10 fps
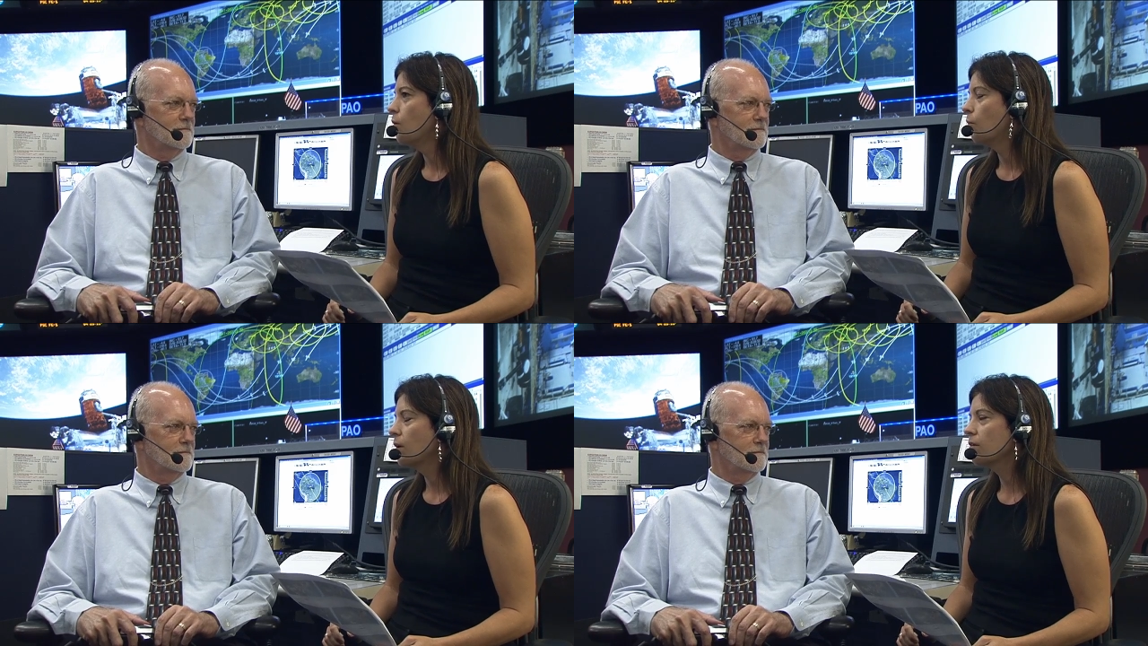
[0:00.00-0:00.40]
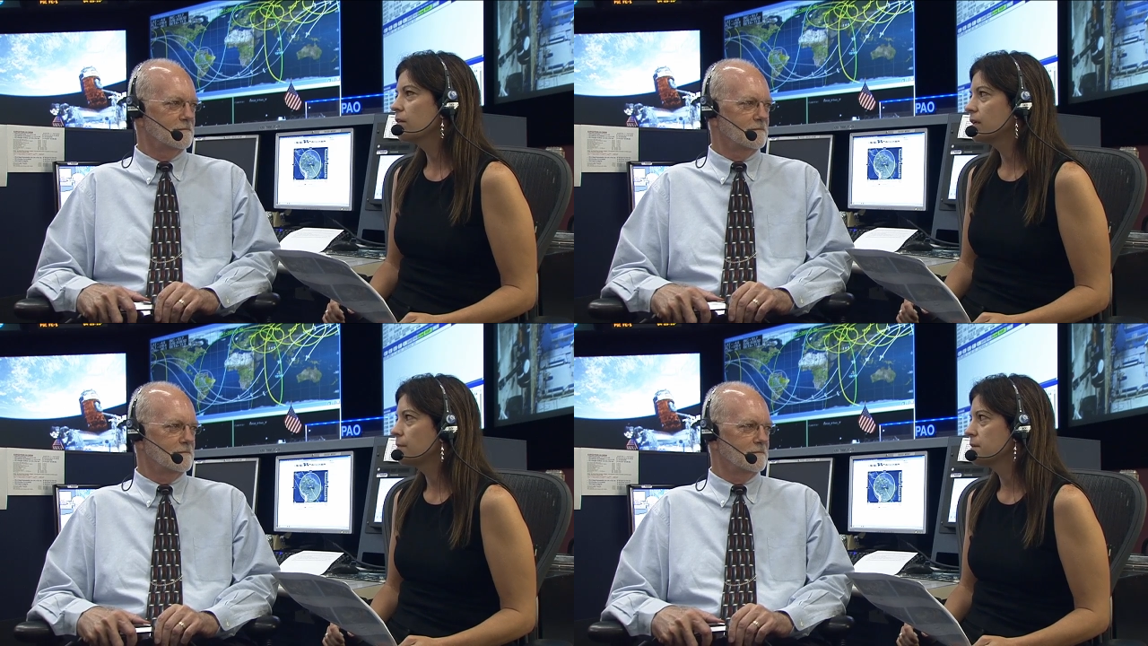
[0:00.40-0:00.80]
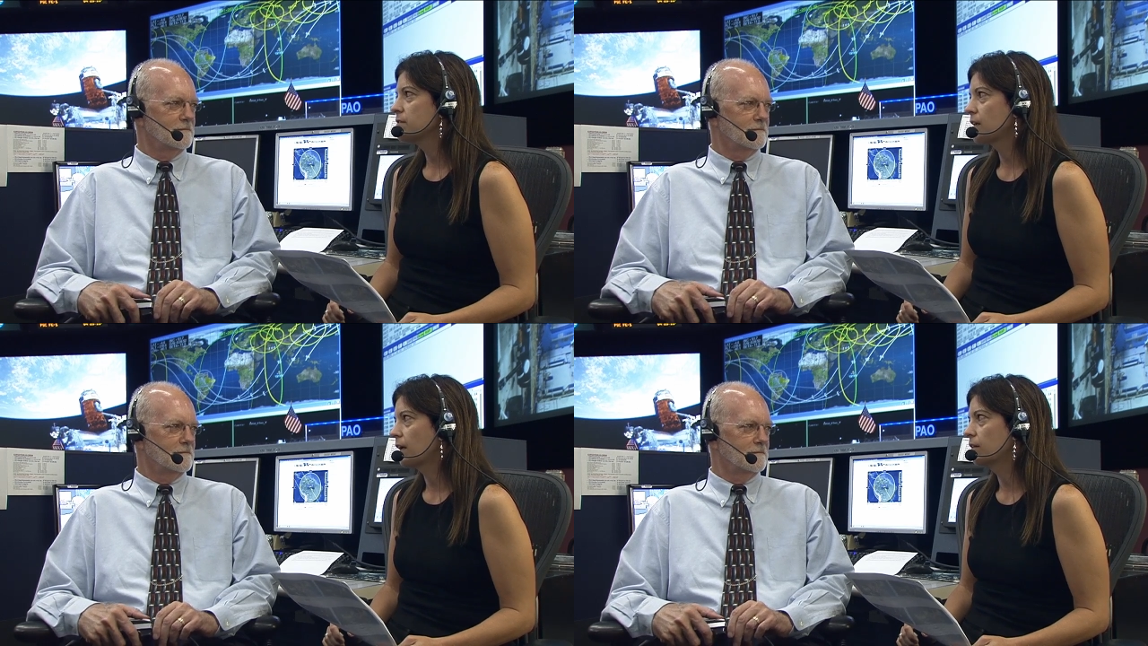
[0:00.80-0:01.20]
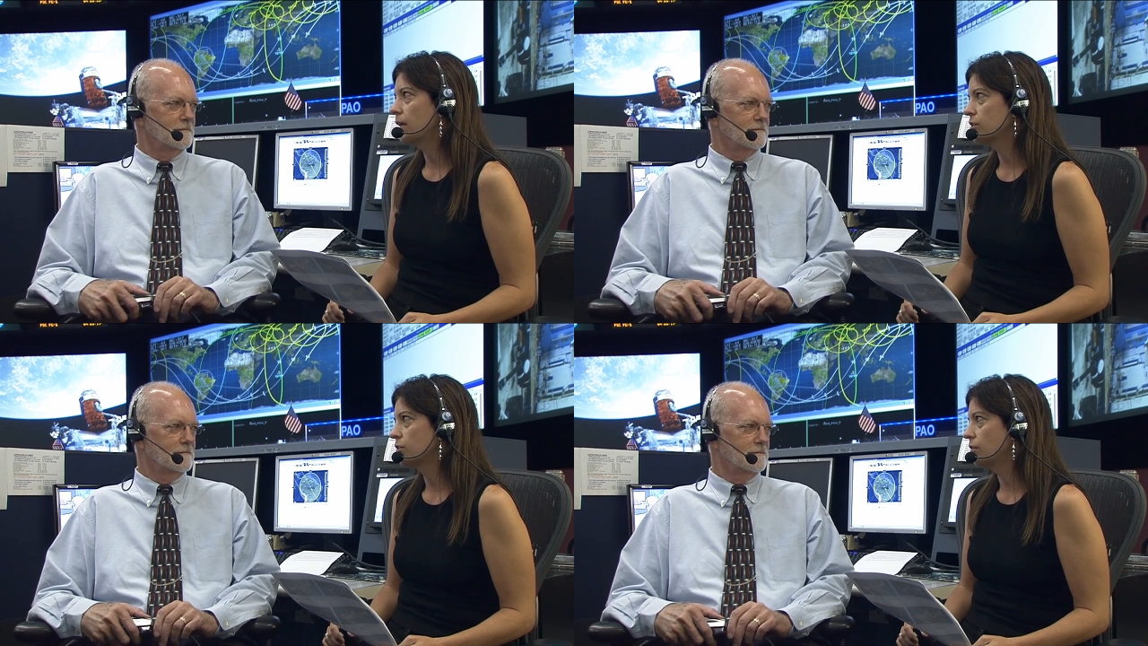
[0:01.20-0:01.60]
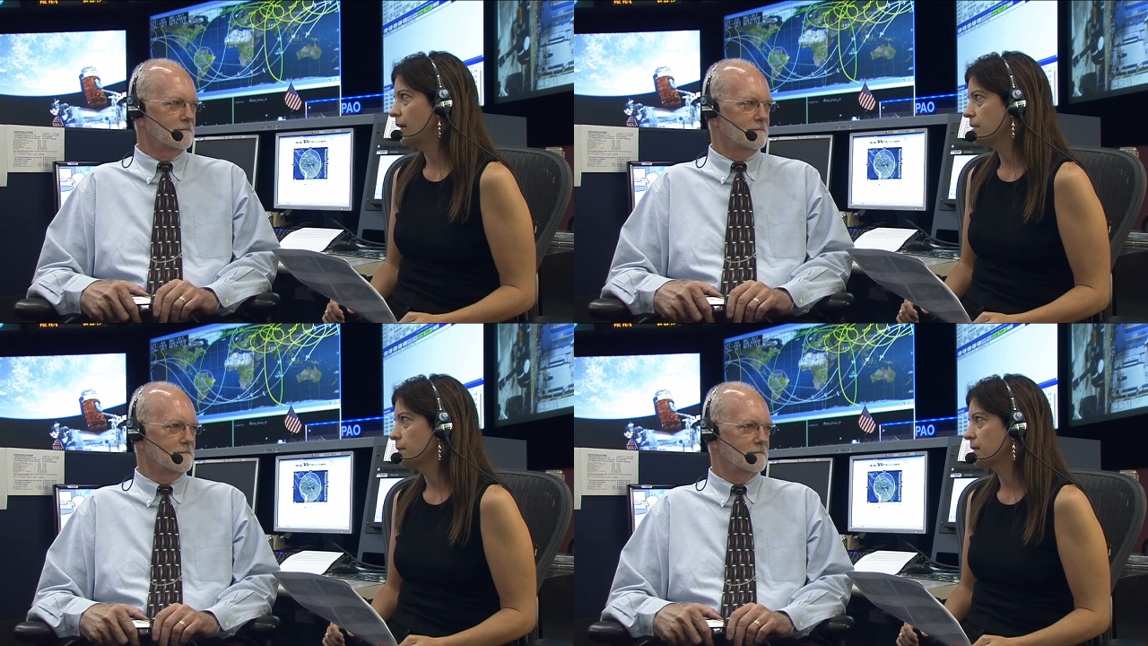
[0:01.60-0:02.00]
Speaker 1: What are the types of psychological
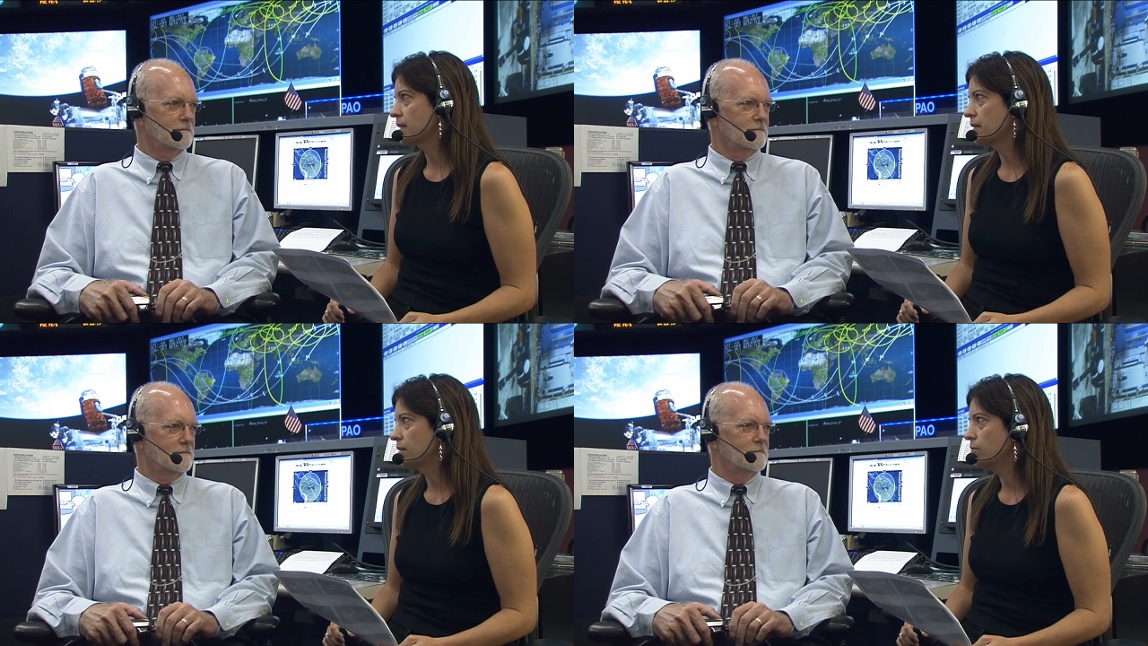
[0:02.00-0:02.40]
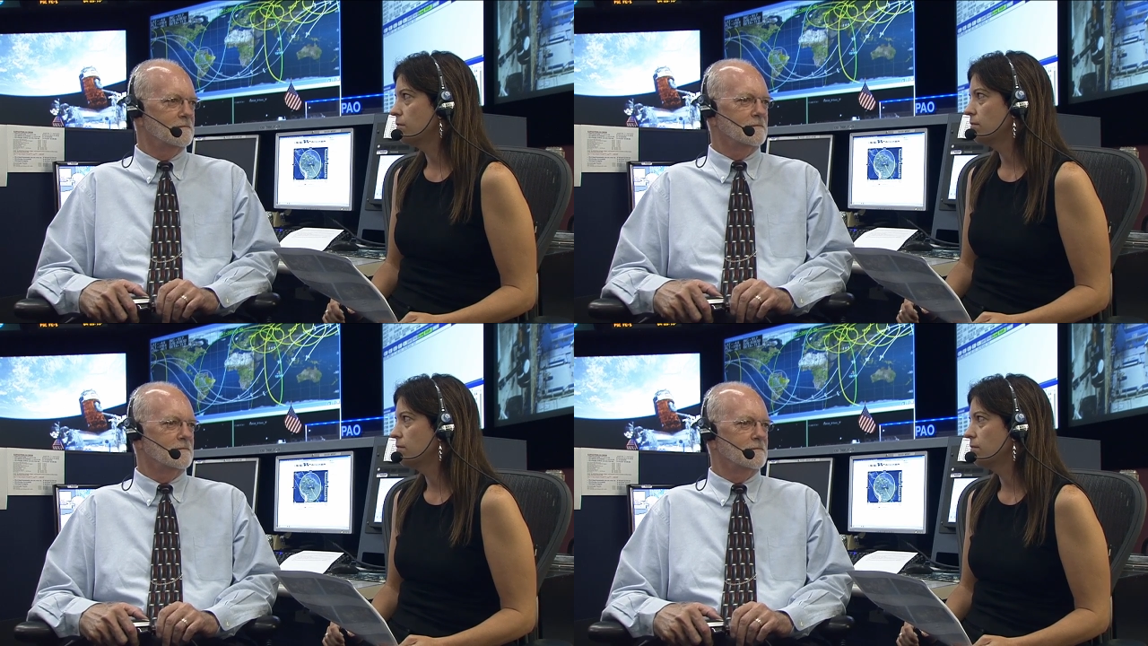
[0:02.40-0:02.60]
aspects that you,